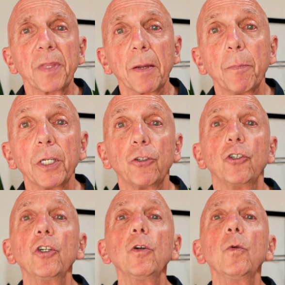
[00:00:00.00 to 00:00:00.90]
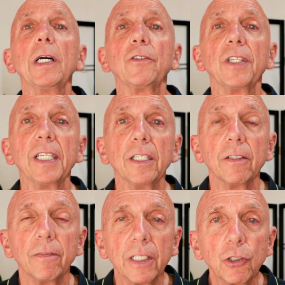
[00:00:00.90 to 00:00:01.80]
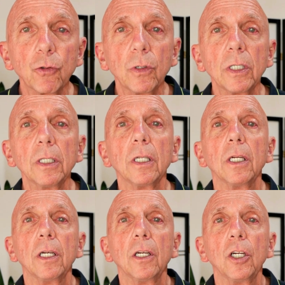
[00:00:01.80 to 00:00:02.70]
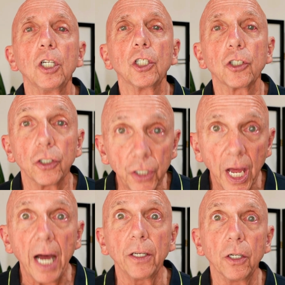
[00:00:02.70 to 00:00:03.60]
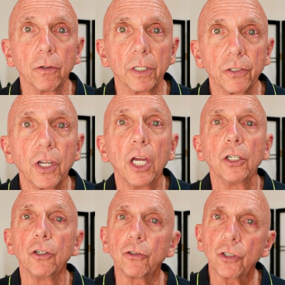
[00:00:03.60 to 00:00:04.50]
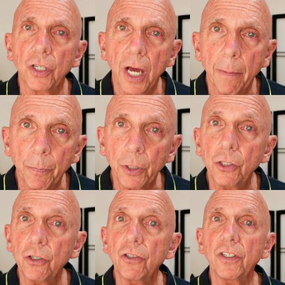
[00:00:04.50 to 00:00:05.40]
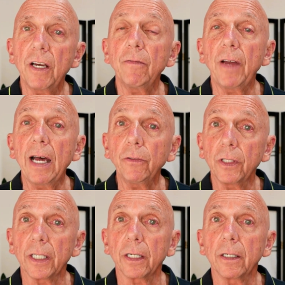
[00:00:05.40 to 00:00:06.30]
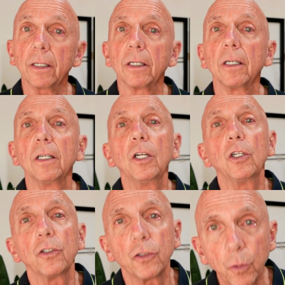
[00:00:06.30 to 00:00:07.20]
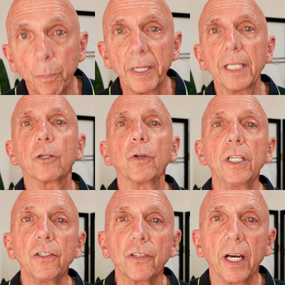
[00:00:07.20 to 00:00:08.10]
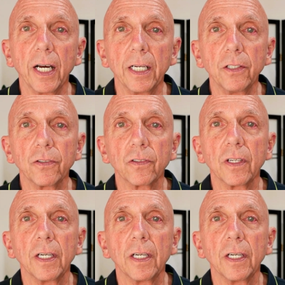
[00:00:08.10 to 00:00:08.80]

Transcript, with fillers: but you as the individual should not notice. You should not put yourself out there to be criticized